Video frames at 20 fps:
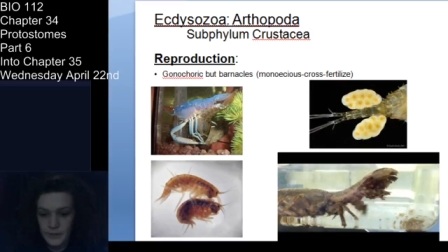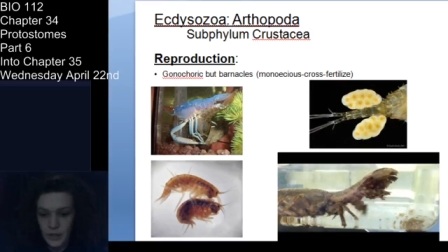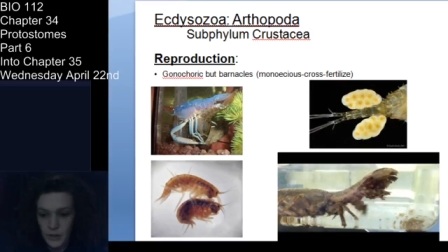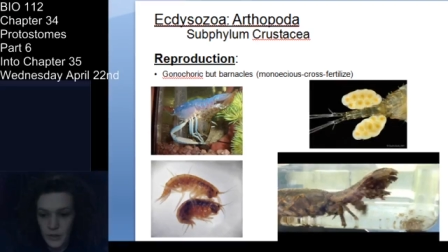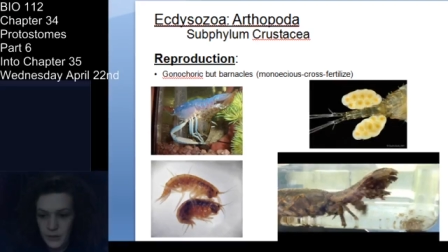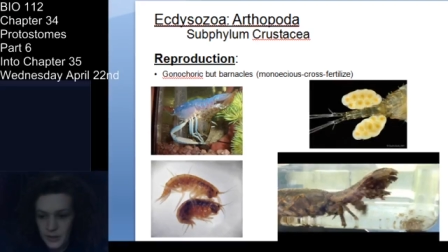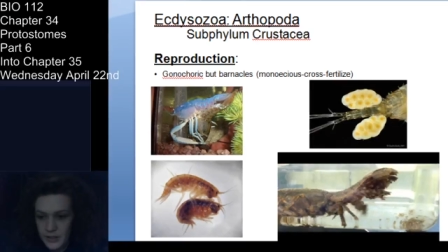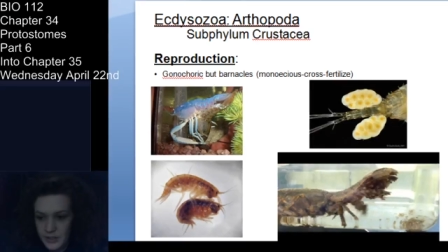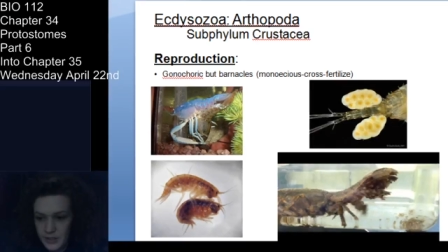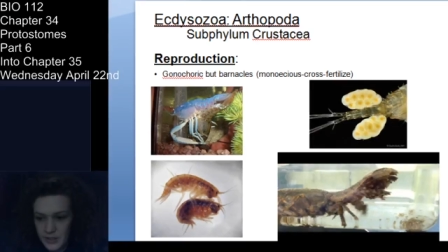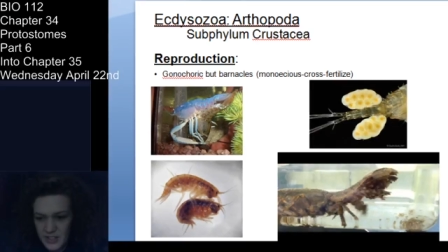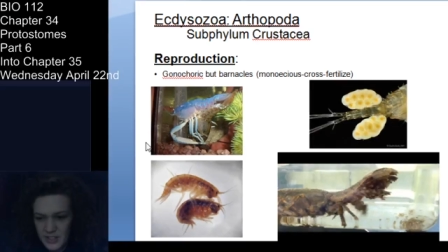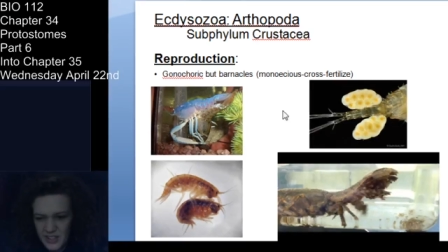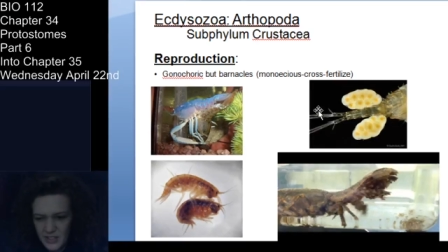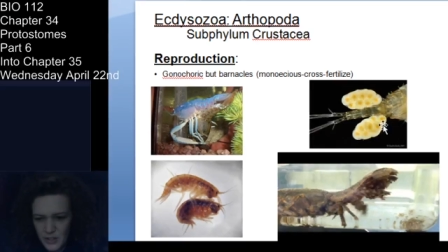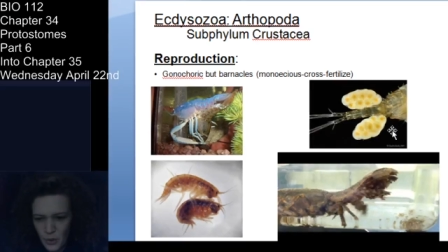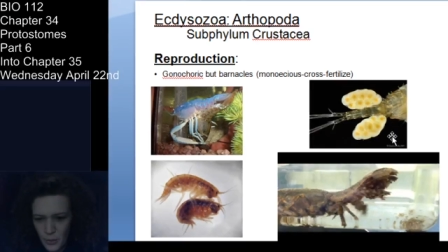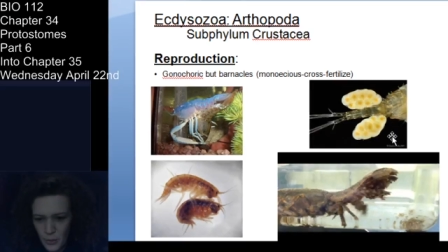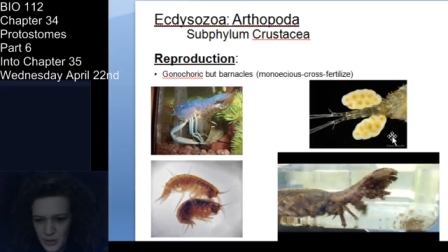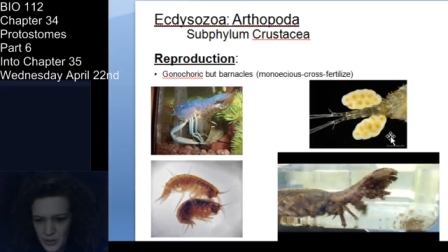Oh, and it's
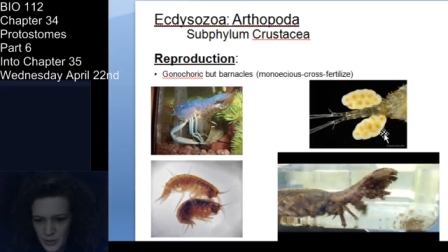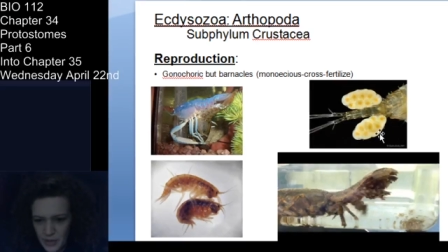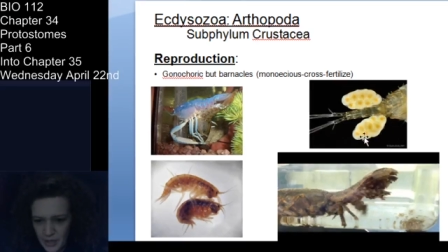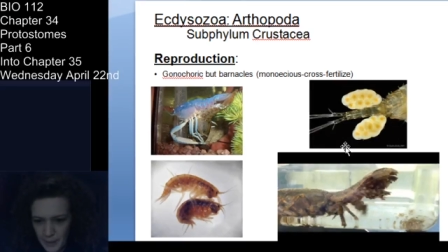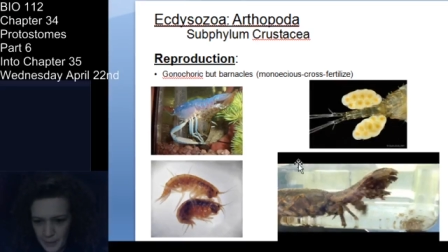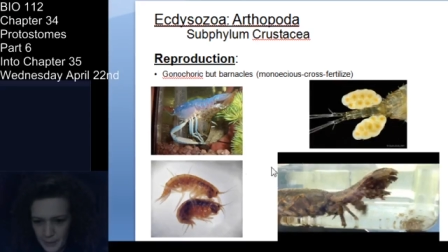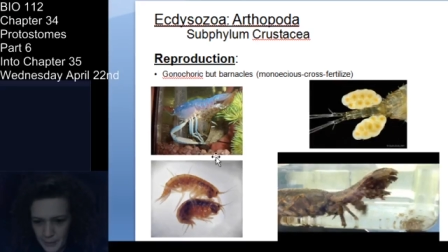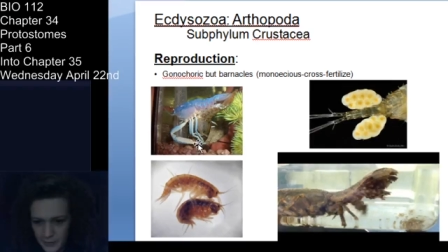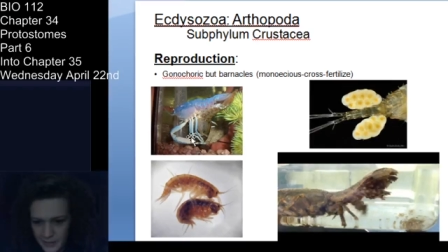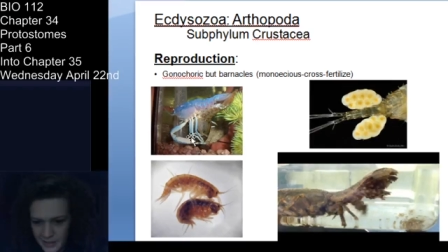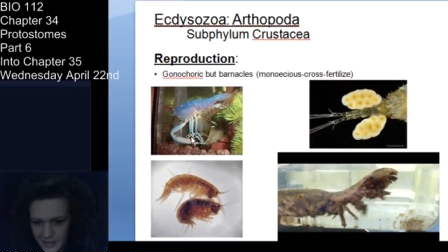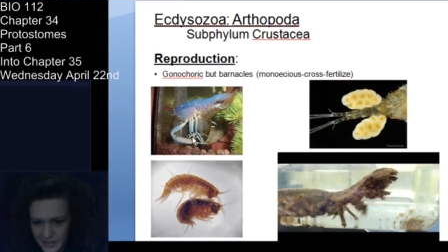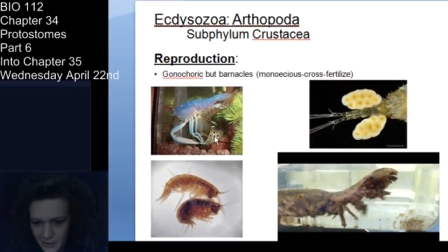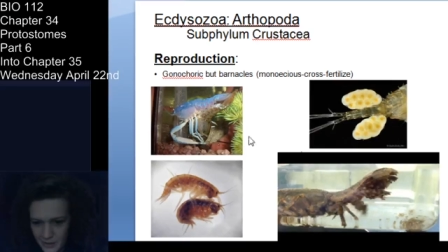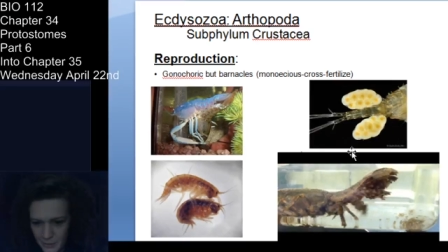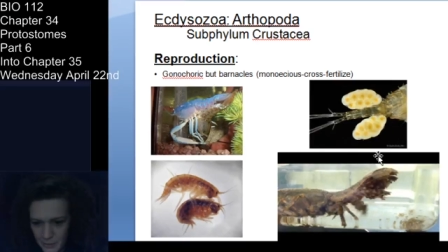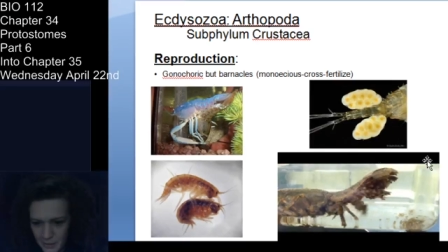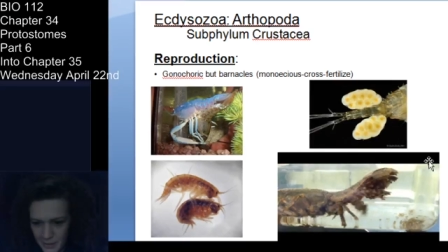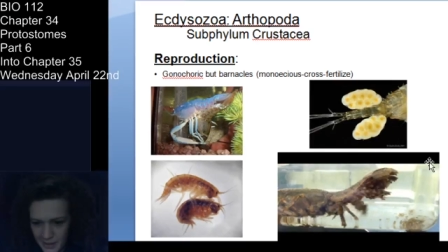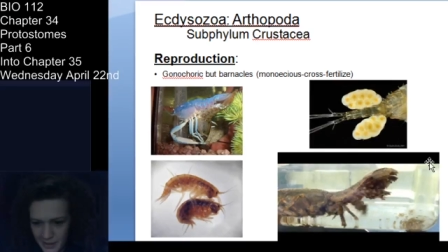just showing you a couple of these
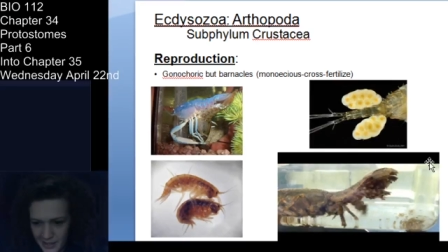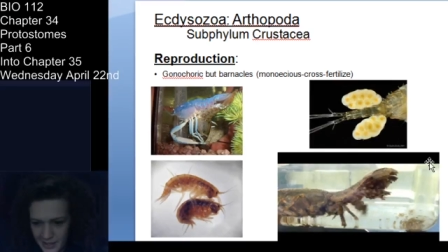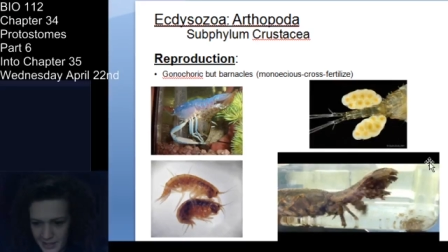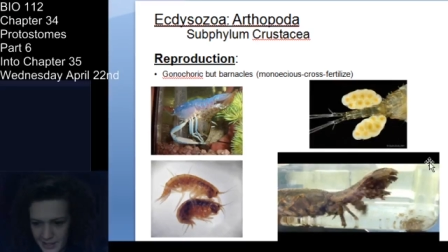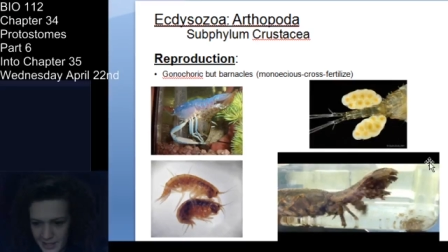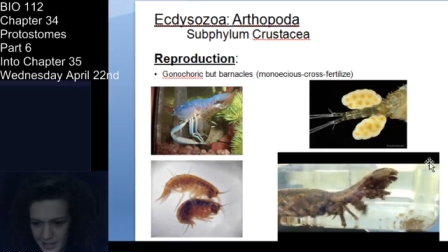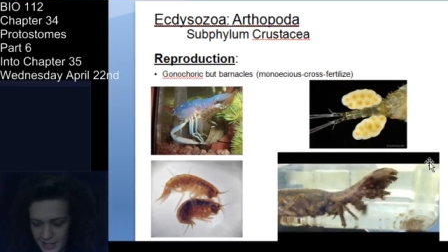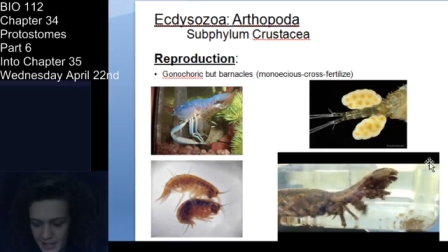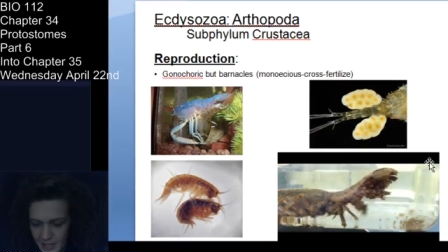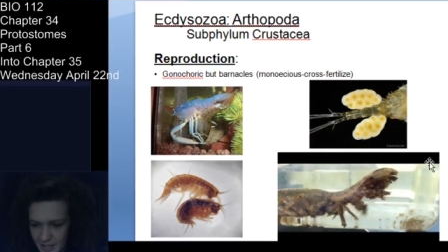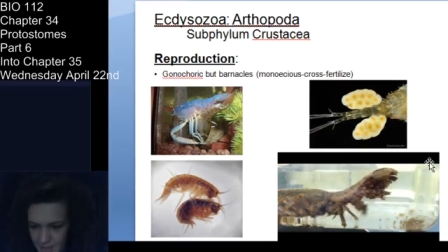little buddies.